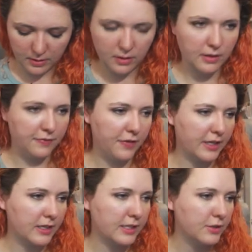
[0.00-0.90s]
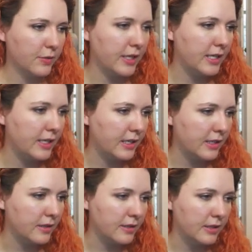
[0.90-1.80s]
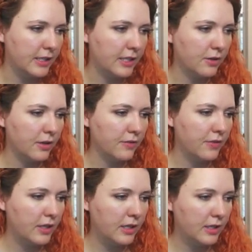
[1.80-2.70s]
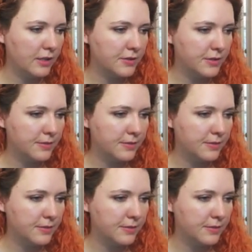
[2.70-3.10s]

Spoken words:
In fact, let's go ahead and delete all of these.